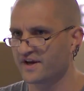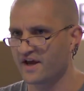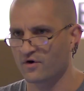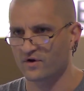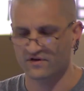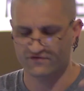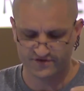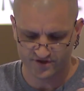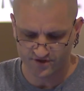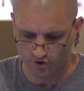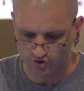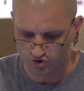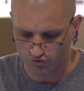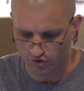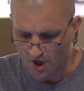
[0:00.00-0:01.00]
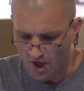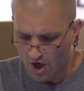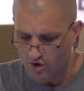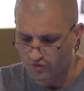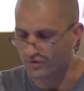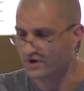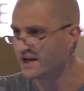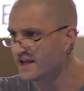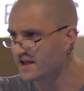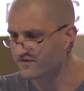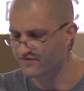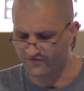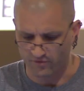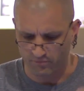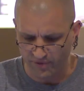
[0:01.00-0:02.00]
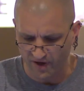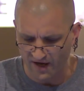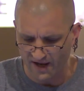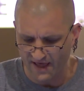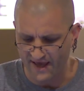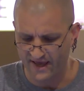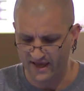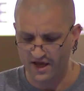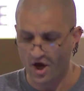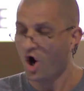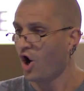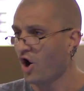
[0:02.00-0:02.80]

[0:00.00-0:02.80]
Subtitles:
area for social relief, for play,